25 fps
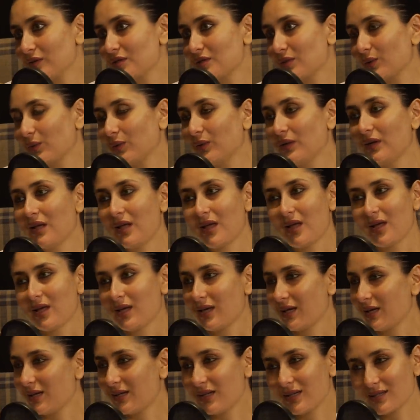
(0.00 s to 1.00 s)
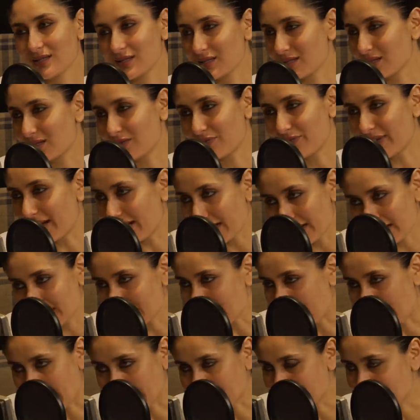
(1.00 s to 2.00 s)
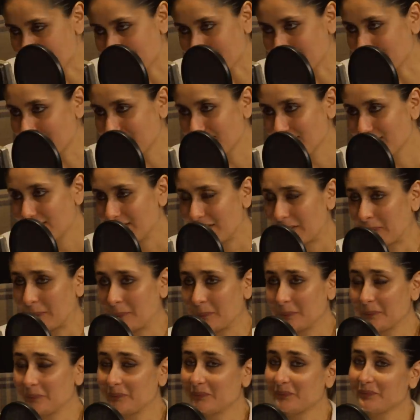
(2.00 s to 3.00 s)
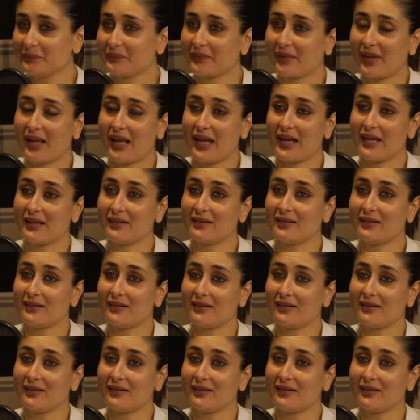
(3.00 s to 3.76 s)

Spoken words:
So it's very taxing. And